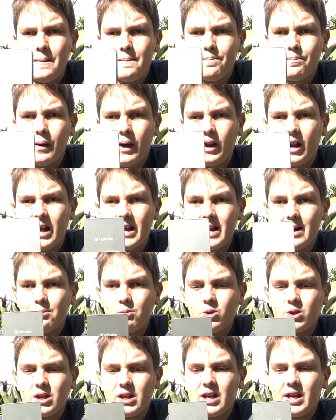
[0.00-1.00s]
but I am
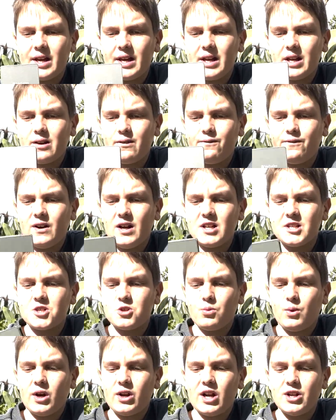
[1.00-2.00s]
looking at getting a faster
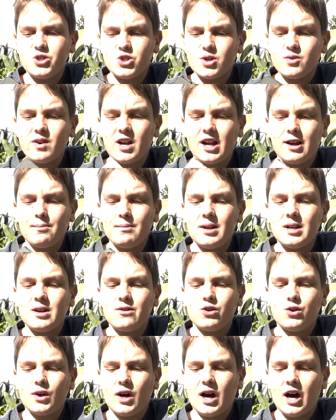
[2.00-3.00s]
one. I do recommend,
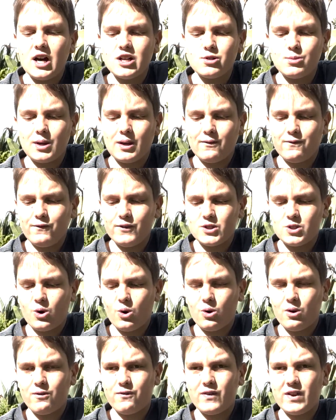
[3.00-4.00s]
if you are doing
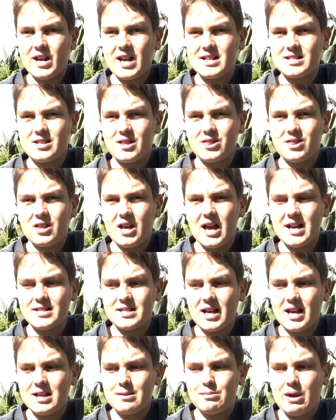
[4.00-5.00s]
photography as
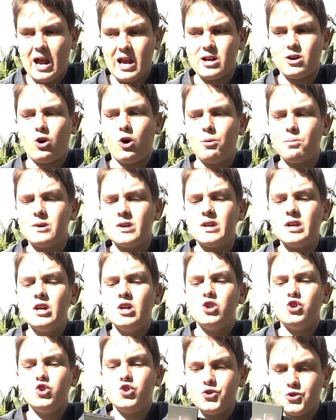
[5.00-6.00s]
a main hobby,
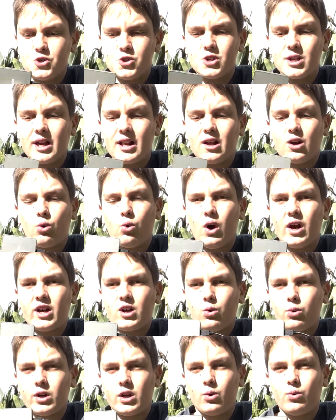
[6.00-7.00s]
you do get a quite
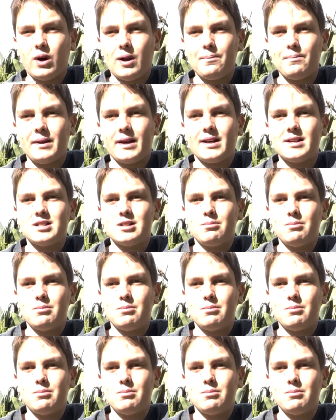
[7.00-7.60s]
quick one, because it